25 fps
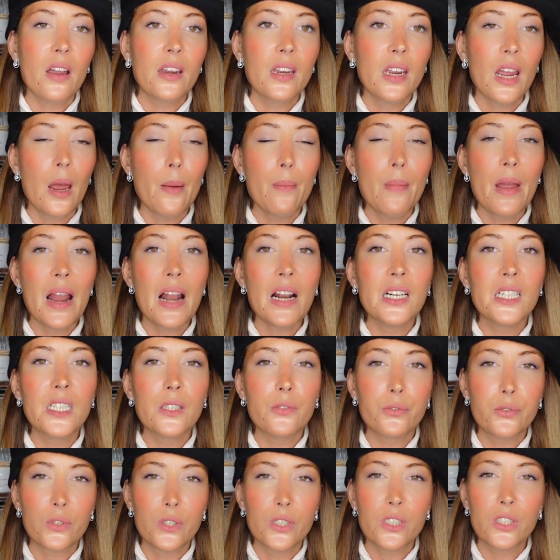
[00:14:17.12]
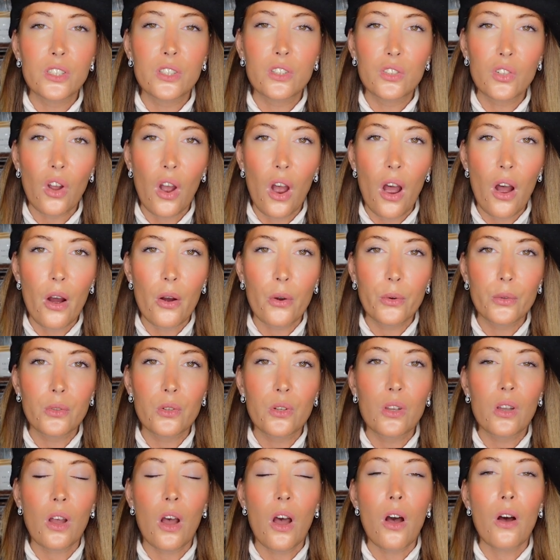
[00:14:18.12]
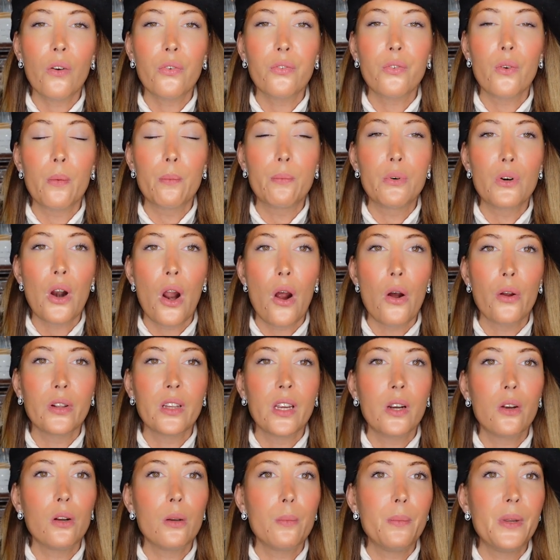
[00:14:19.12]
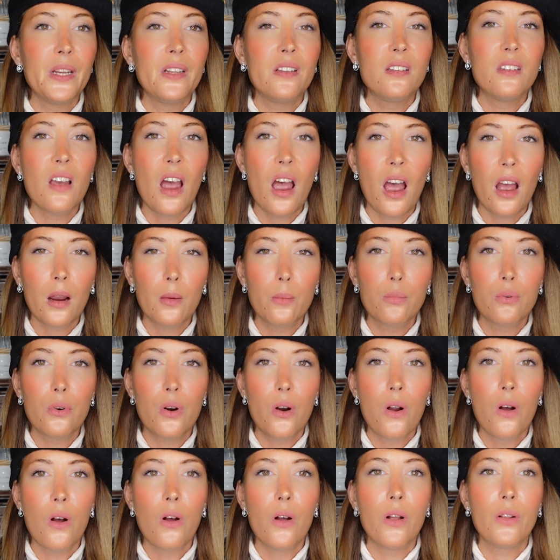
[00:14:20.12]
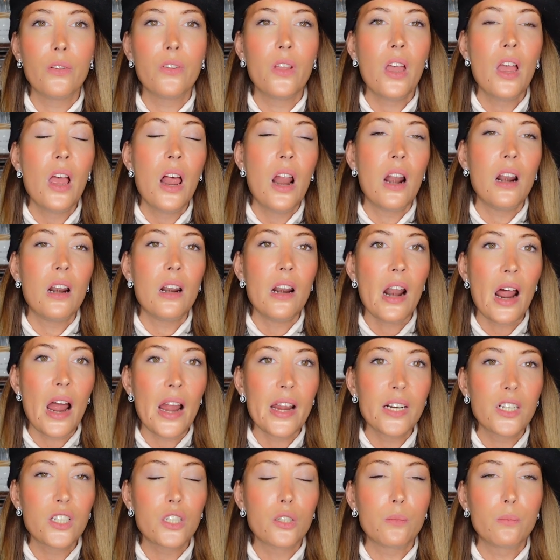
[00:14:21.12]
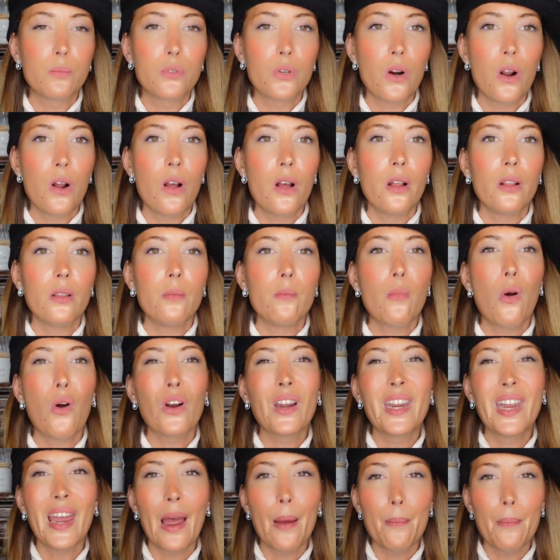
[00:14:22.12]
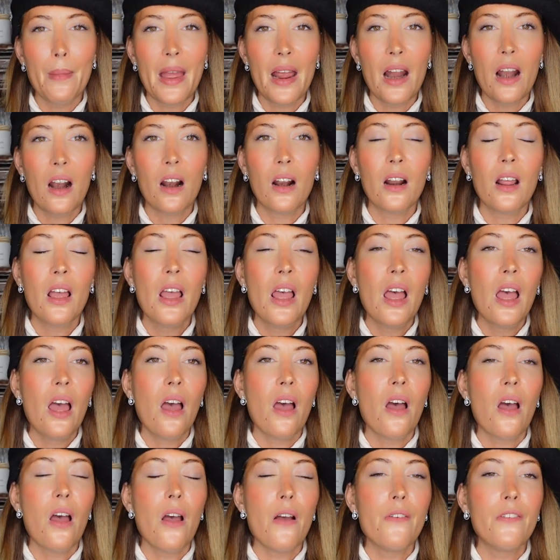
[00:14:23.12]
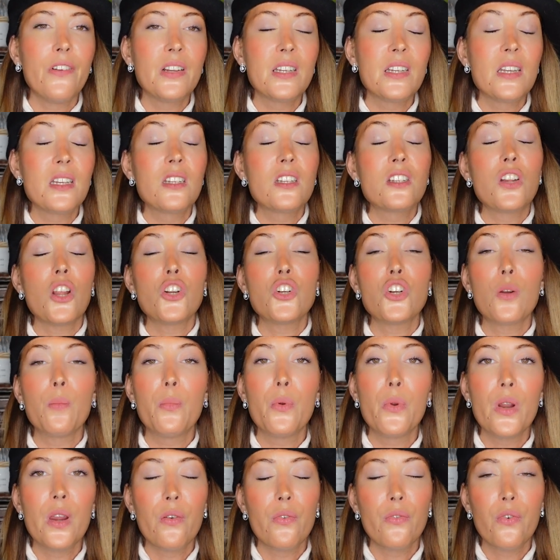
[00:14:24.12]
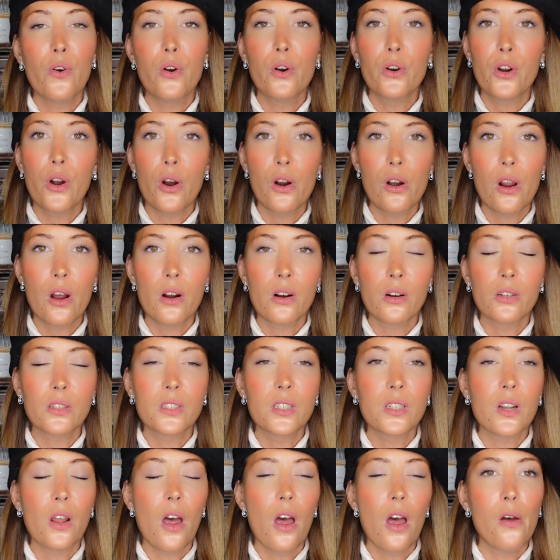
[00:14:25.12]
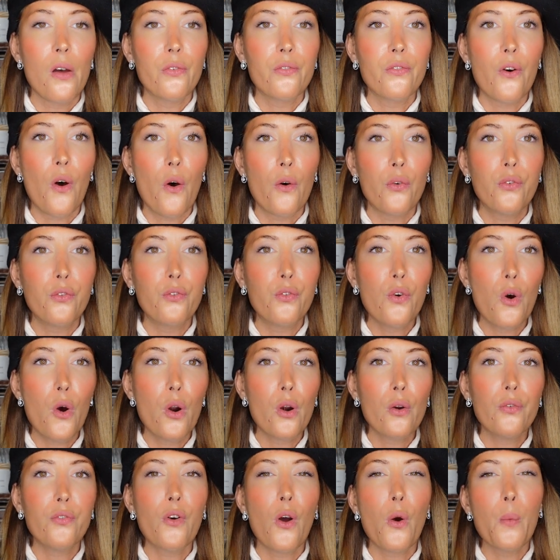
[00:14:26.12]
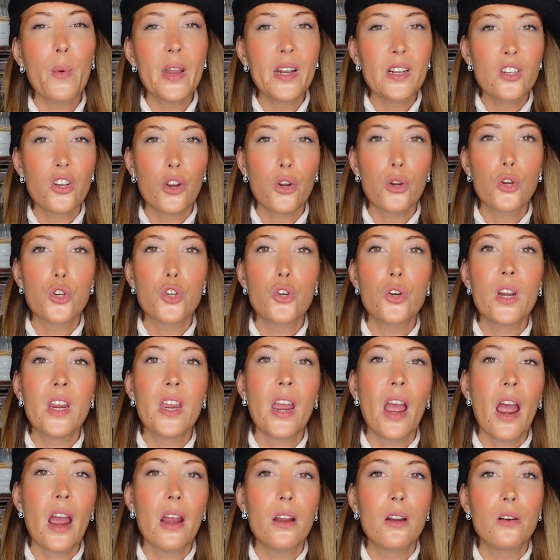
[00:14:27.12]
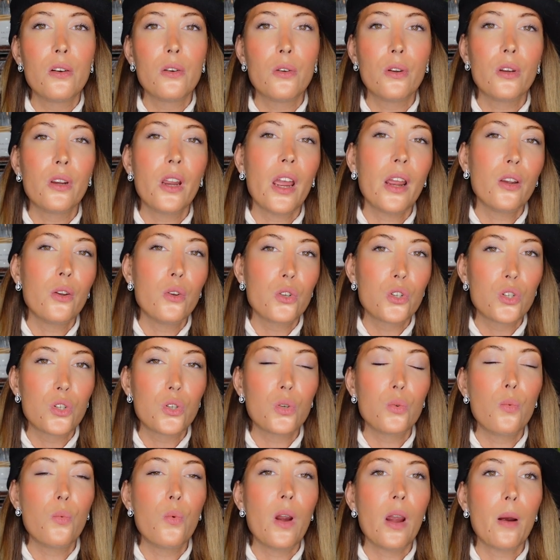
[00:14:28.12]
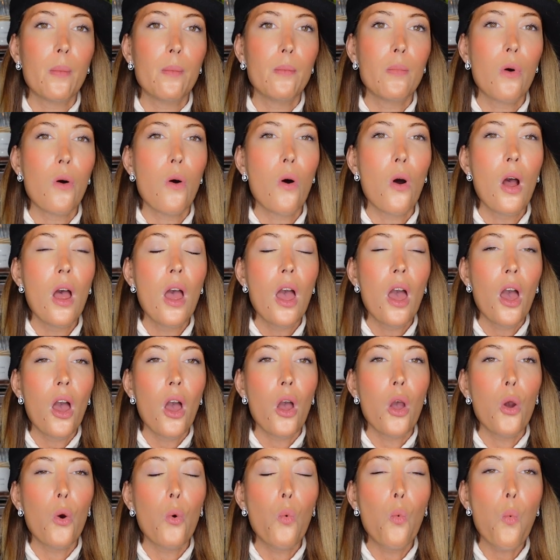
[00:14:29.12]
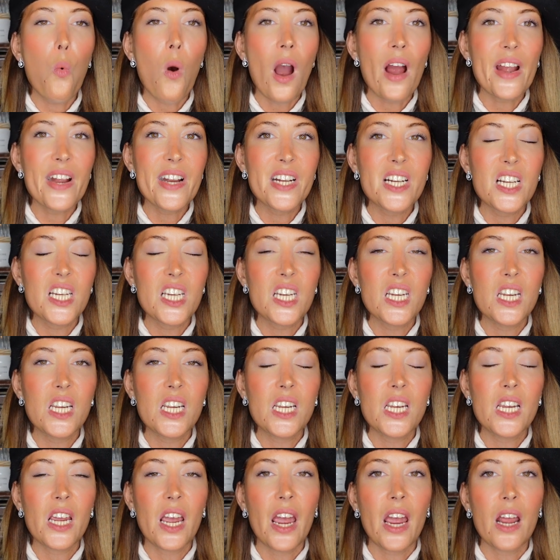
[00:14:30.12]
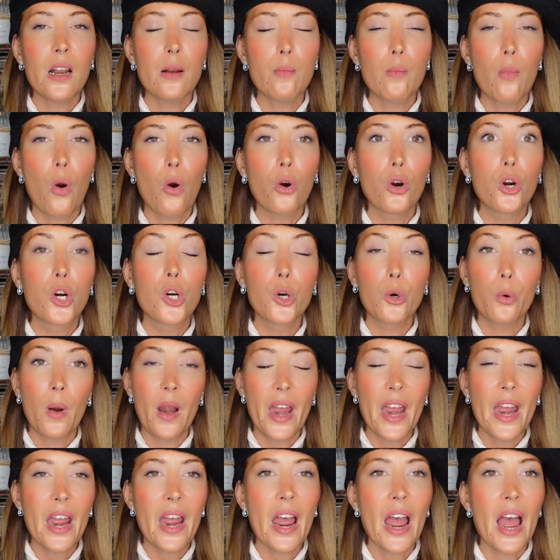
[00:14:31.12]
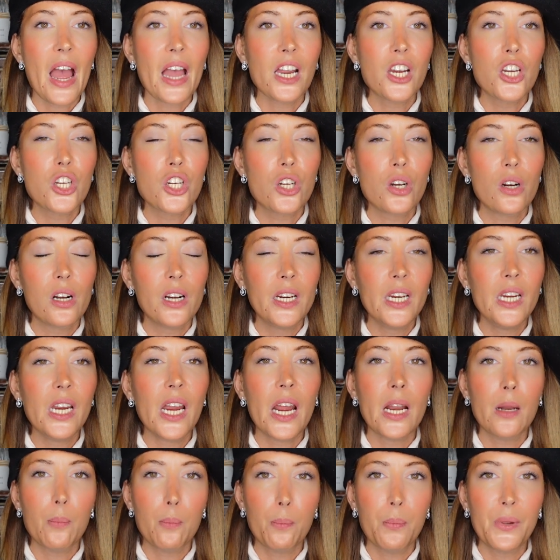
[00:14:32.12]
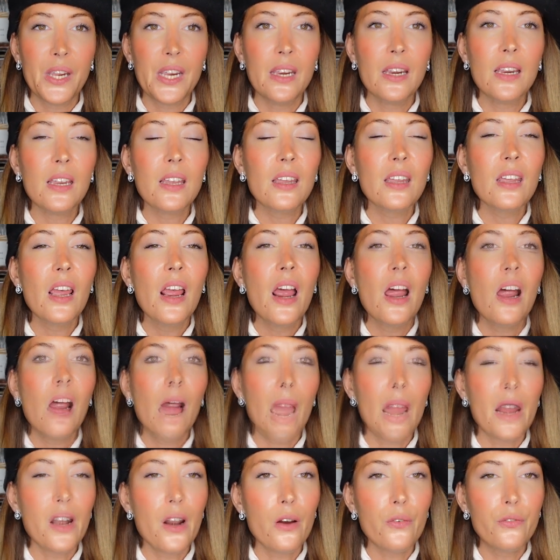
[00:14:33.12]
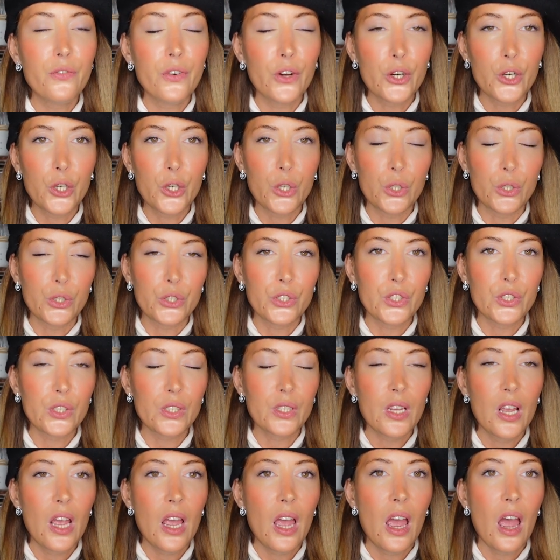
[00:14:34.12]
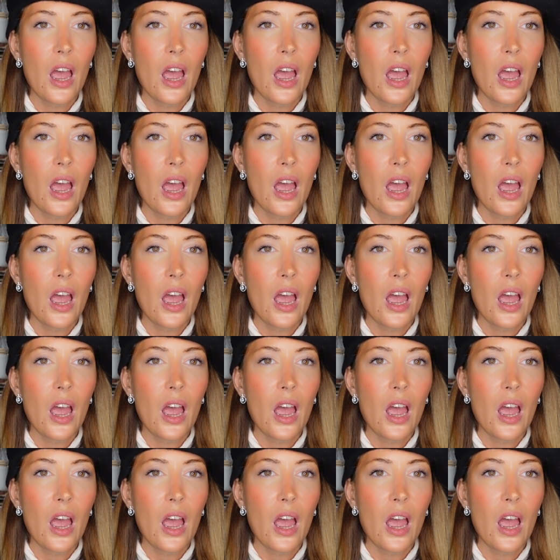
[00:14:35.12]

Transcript: camel, different tone of brown. It could be dark brown, light brown, more camel. This is such a beautiful color for fall. For winter, usually I used to wear more whitey and more gray actually, and pink. I love the coat.